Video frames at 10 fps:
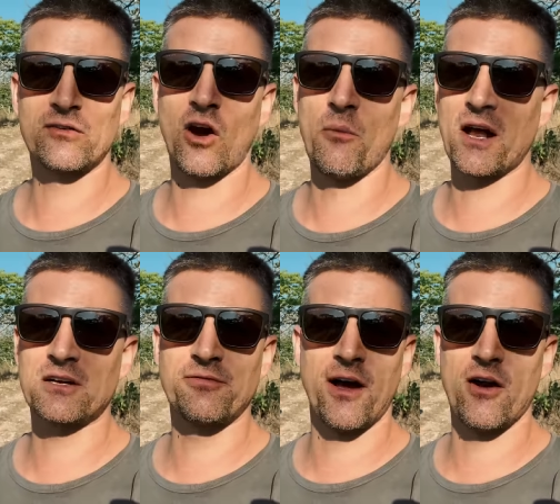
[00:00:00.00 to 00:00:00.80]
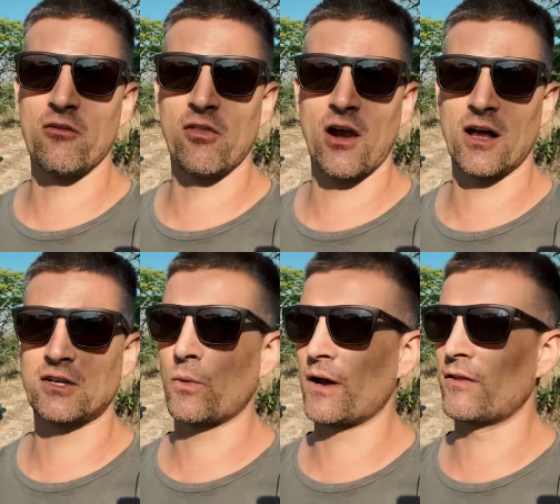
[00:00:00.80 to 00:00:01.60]
so much fun over the
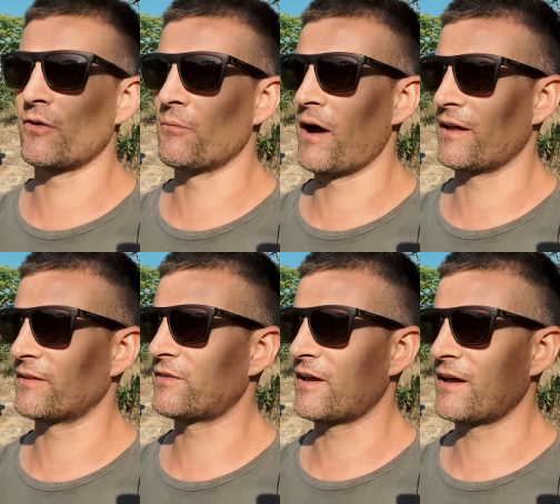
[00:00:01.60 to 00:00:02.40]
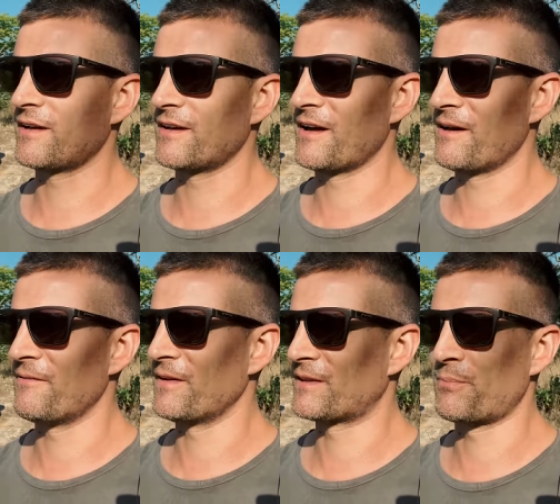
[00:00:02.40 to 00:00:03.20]
last 22 months and
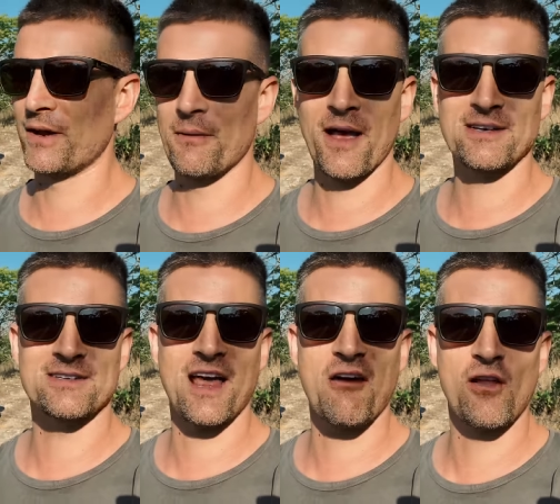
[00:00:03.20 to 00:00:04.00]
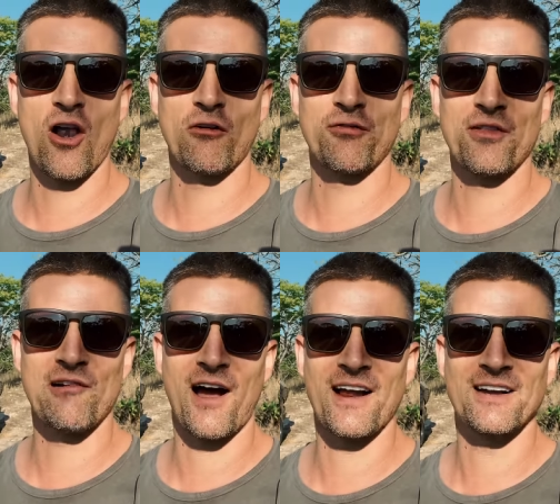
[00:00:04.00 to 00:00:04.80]
um, it's been amazing to have you along for the
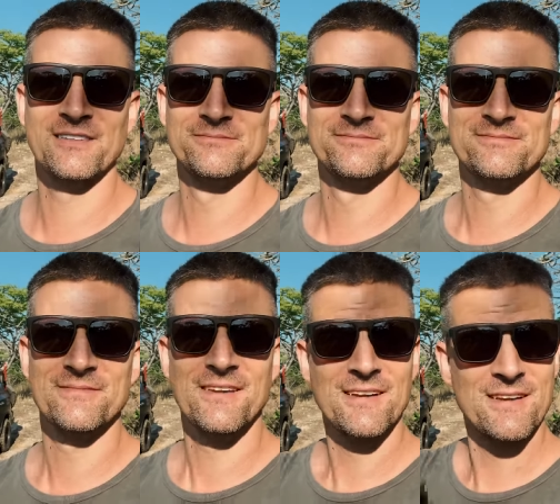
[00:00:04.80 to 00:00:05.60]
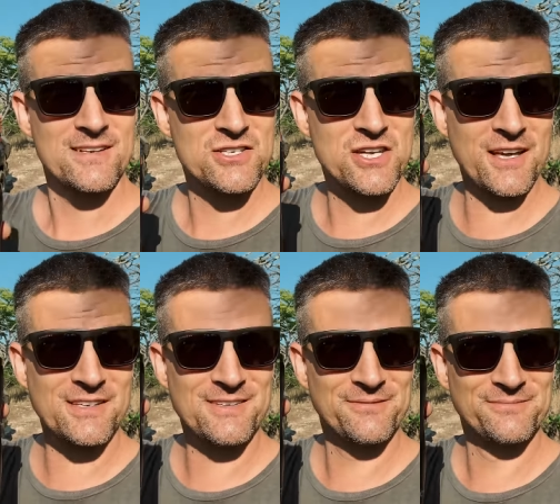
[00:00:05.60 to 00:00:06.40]
ride. Cheers.